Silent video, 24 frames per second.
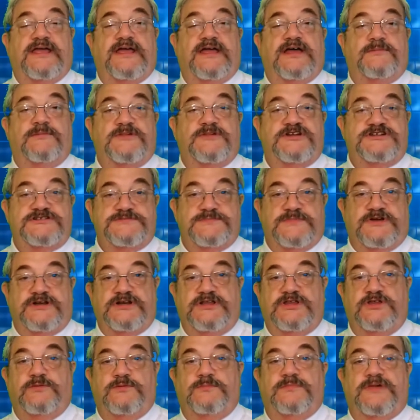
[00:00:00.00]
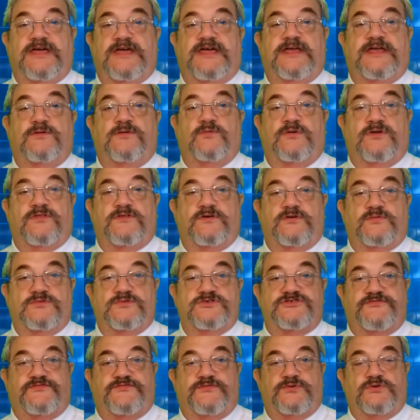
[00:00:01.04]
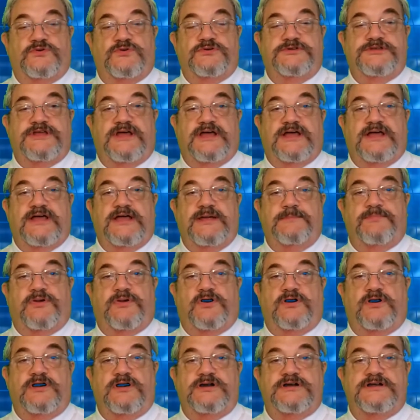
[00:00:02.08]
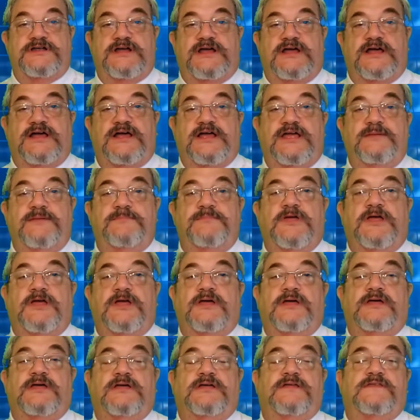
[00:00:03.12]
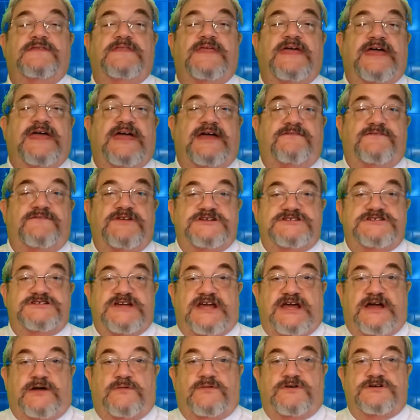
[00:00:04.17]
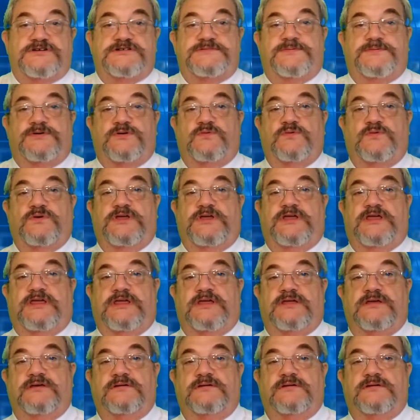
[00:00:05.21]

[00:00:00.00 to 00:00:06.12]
how much money you made, whether it was full-time, part-time, and the average hours per week.